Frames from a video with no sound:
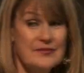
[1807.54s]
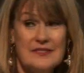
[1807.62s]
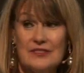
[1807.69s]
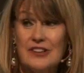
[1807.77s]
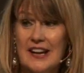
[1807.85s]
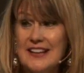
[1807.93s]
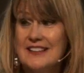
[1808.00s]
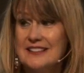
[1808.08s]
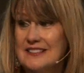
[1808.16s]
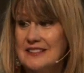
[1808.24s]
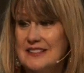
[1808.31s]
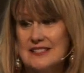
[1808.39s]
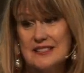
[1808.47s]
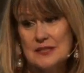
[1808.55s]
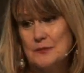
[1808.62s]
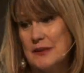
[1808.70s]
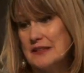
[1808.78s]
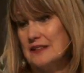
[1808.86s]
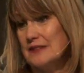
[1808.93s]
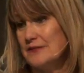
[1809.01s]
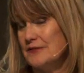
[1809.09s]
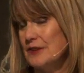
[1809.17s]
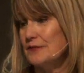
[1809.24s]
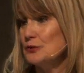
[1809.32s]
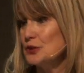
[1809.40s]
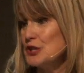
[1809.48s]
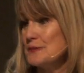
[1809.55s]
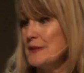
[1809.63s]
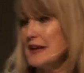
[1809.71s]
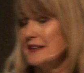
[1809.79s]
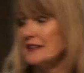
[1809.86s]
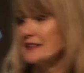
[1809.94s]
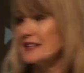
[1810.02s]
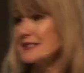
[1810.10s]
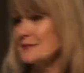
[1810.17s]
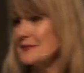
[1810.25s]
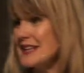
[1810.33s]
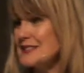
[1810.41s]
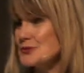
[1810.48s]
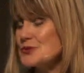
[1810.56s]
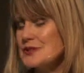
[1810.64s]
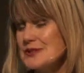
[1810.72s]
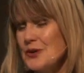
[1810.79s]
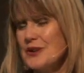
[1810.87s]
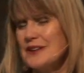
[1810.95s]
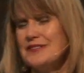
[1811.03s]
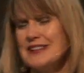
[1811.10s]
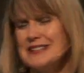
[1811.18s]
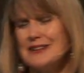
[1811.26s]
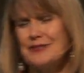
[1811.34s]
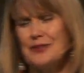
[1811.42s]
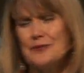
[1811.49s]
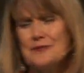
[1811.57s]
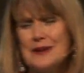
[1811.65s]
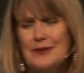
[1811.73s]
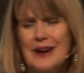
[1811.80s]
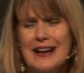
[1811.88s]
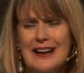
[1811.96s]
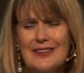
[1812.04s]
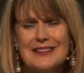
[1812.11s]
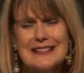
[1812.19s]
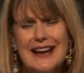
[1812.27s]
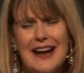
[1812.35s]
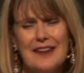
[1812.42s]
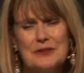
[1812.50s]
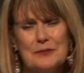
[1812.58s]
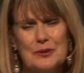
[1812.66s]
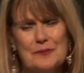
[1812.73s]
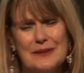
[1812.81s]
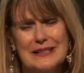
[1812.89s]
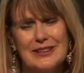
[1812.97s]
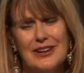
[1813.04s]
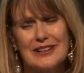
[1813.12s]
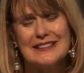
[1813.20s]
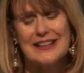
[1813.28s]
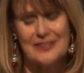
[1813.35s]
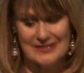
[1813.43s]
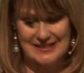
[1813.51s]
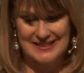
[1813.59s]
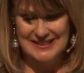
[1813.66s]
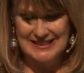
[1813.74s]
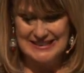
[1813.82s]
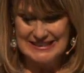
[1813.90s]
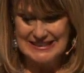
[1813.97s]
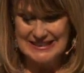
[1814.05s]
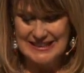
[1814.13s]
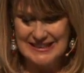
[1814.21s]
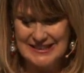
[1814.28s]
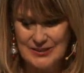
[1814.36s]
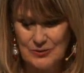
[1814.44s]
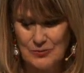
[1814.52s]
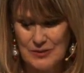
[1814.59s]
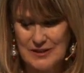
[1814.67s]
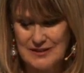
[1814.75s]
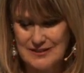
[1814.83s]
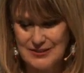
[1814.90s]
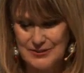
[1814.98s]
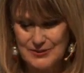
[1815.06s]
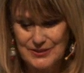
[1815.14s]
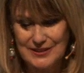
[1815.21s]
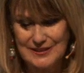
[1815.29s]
right it says but the the foolish man neglects him that's so convicting for me right now because i have to put my dog down i don't want to